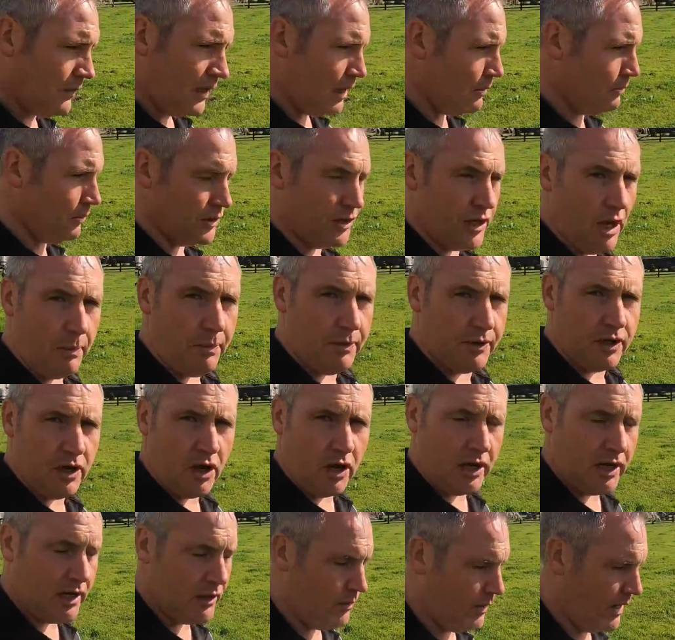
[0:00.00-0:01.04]
but not putting on
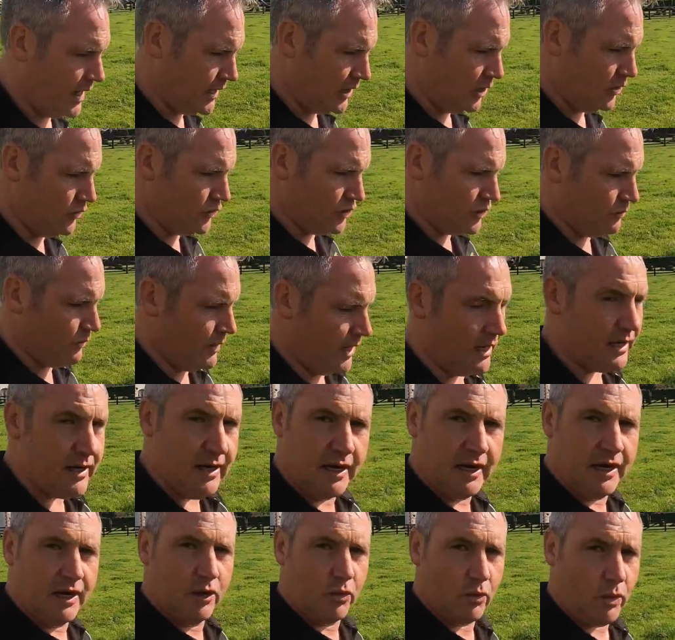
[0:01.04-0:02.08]
any weight, losing weight
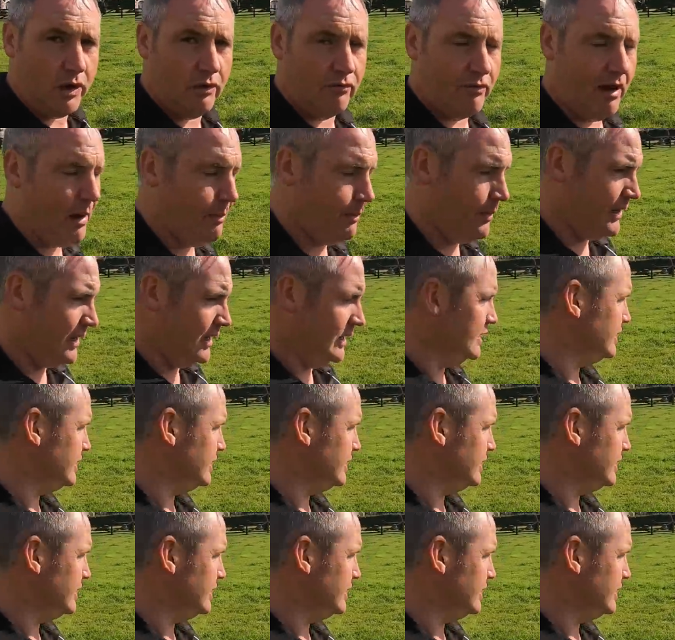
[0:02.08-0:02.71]
quite rapidly.